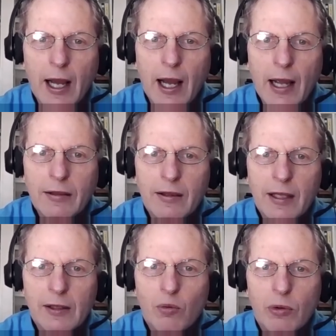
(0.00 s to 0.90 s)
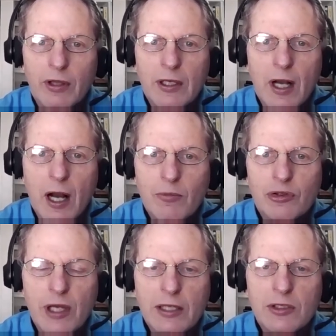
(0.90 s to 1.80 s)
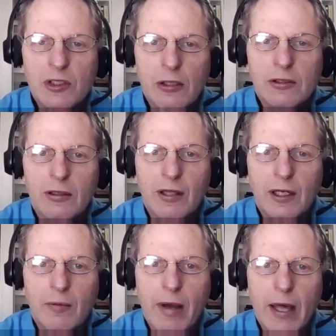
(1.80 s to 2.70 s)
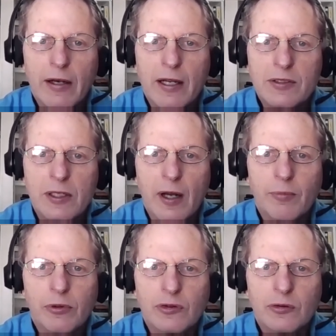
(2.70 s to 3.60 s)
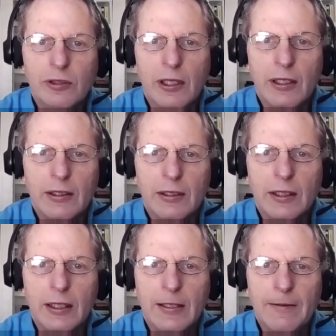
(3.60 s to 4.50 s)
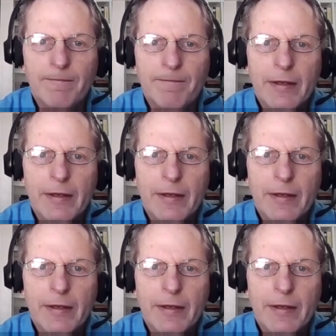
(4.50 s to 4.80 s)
I think with e-commerce, I start to think about it as an opportunity. Has